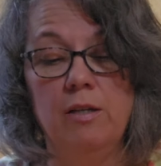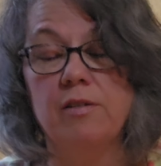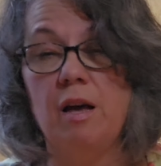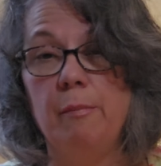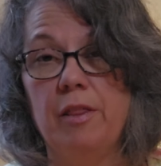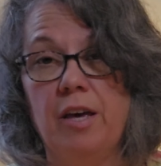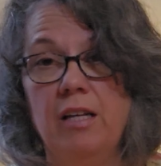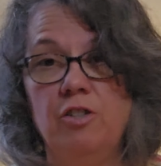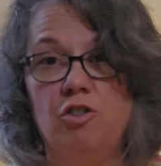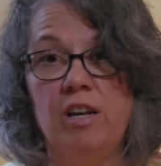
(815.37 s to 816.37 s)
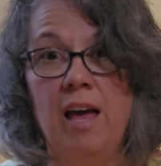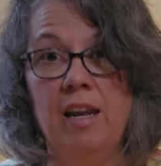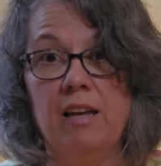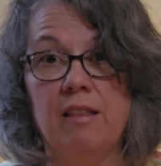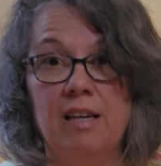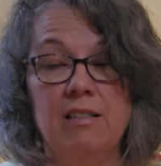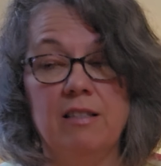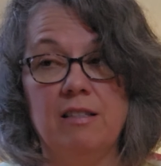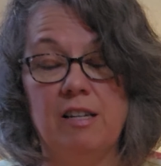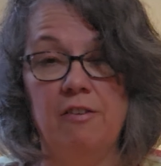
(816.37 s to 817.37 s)
some of the genetic things
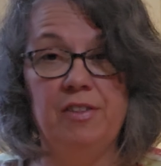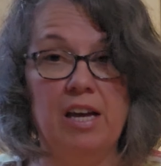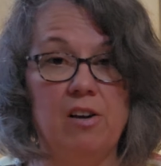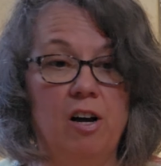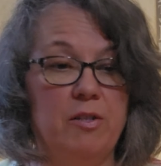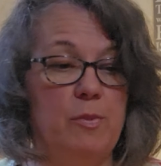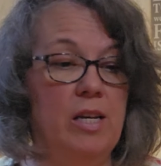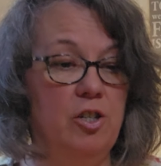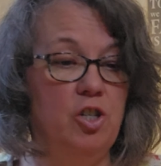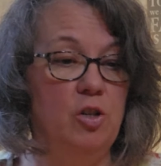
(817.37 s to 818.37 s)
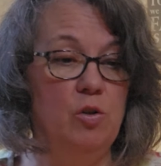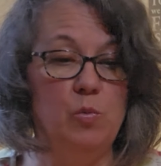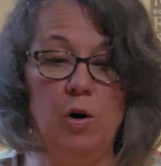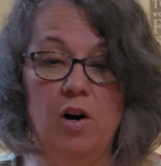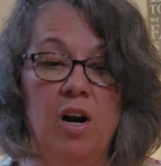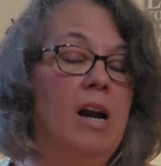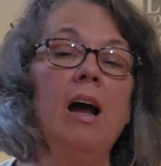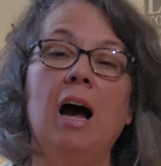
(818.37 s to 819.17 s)
and stuff that cause me issues where